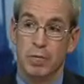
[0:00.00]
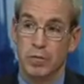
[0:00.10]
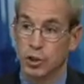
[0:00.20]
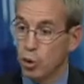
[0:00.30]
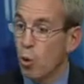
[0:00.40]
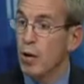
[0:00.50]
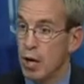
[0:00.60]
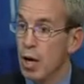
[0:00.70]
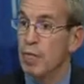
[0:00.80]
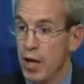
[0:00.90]
short
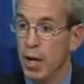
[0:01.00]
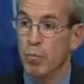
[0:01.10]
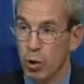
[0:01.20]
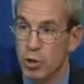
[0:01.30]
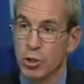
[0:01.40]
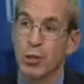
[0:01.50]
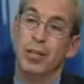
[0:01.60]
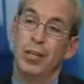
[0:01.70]
of a merger,